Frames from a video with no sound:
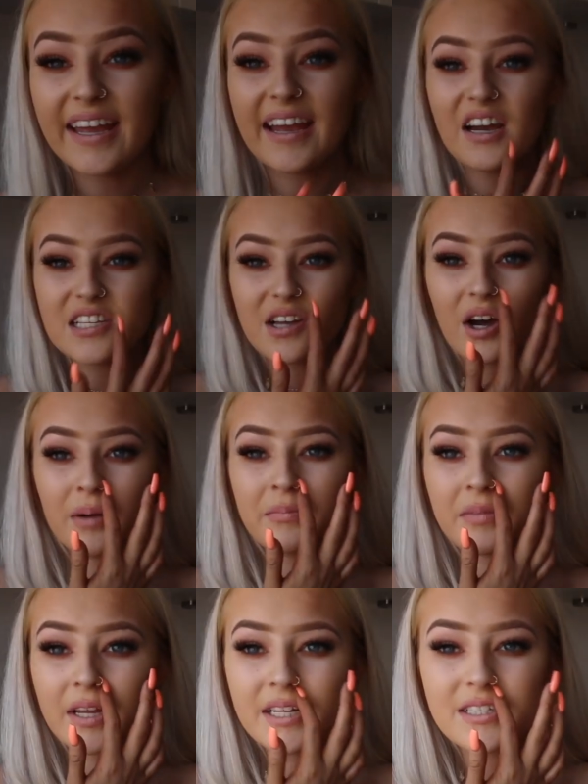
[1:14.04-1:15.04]
Okay guys,
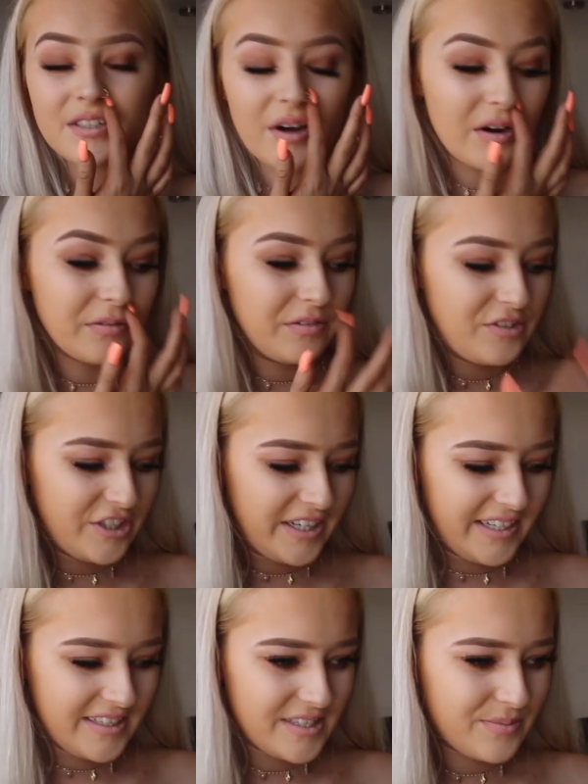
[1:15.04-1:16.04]
I'm gonna start off with
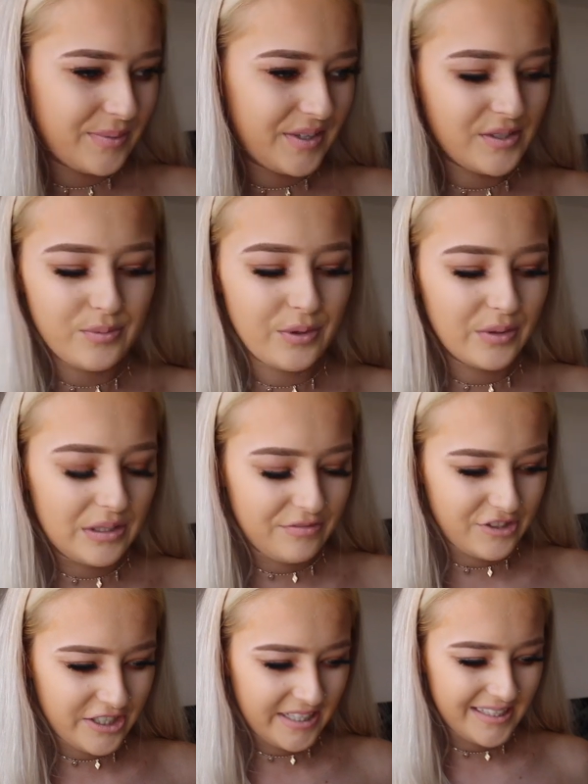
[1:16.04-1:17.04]
jeans, because we all
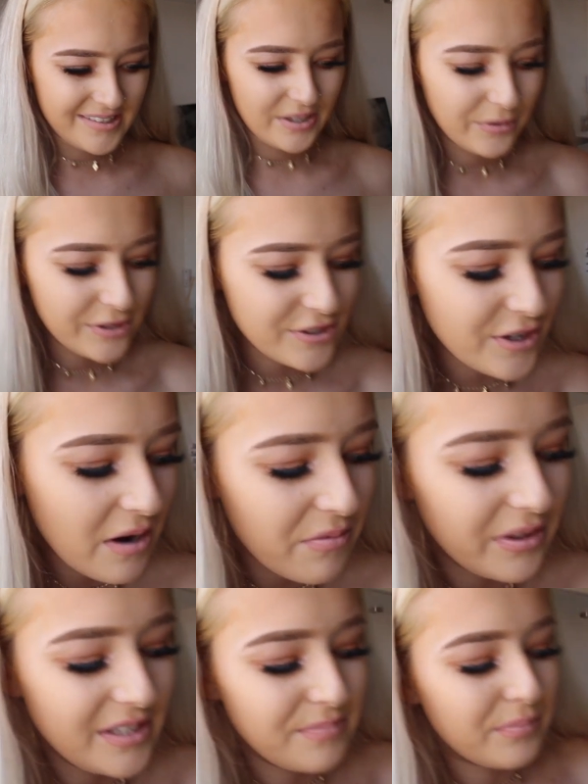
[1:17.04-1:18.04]
love jeans. I wanna start
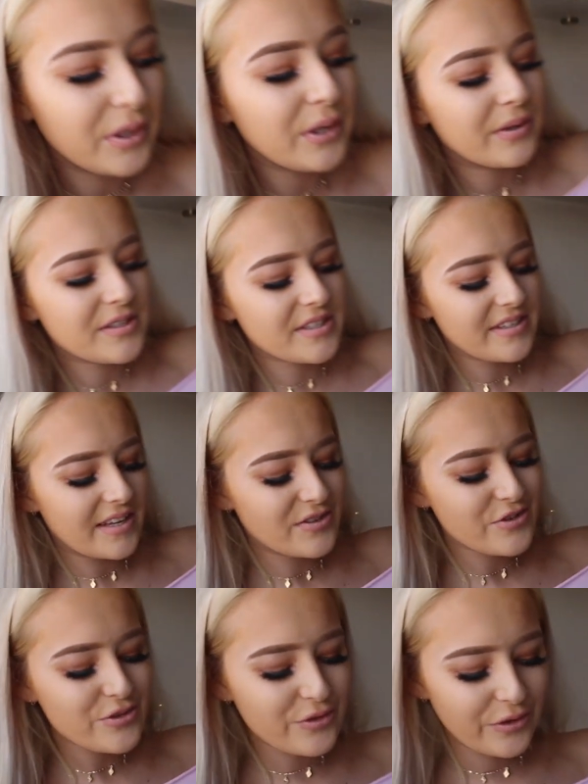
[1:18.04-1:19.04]
off with these blue ones, because they're
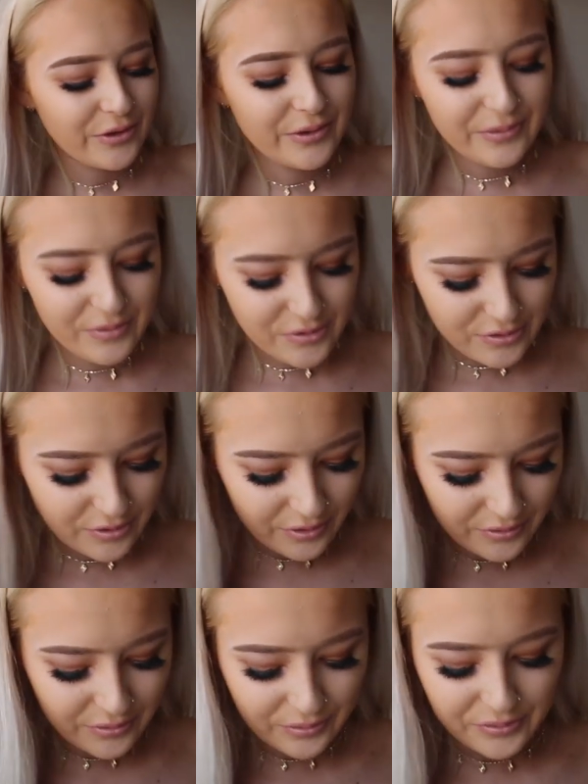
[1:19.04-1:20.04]
so,
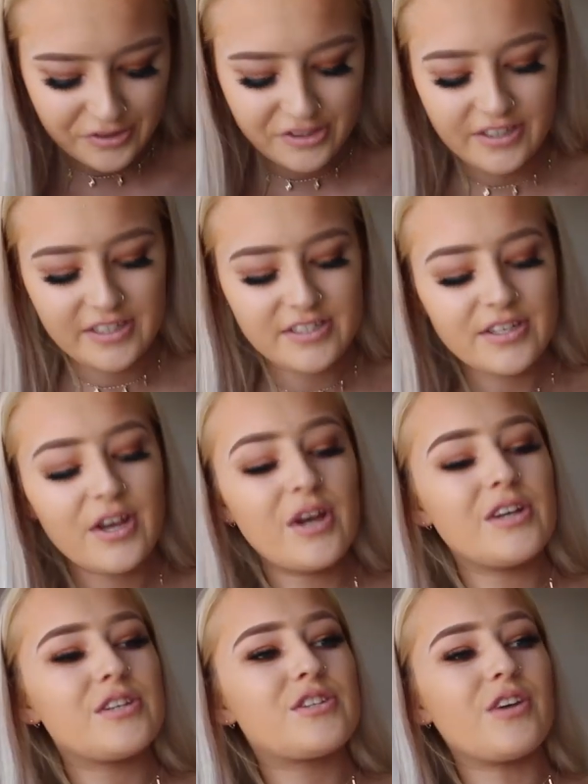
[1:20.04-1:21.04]
so gorgeous.
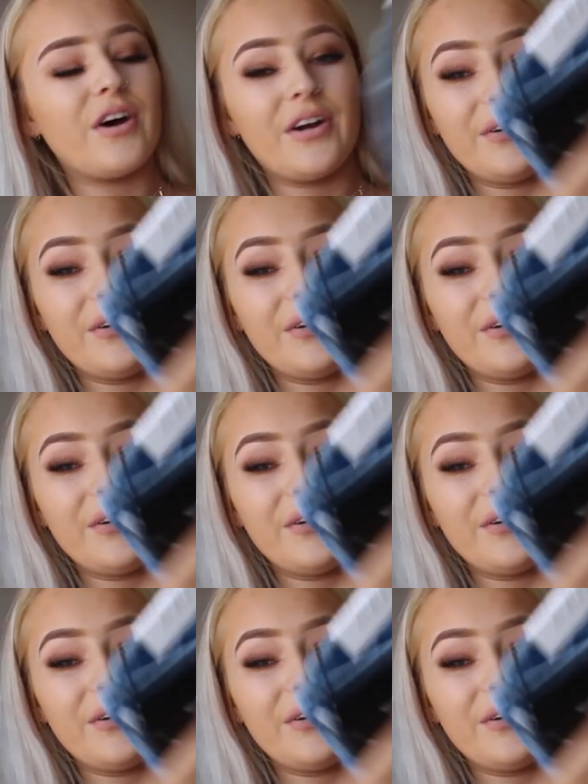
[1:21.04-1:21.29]
So,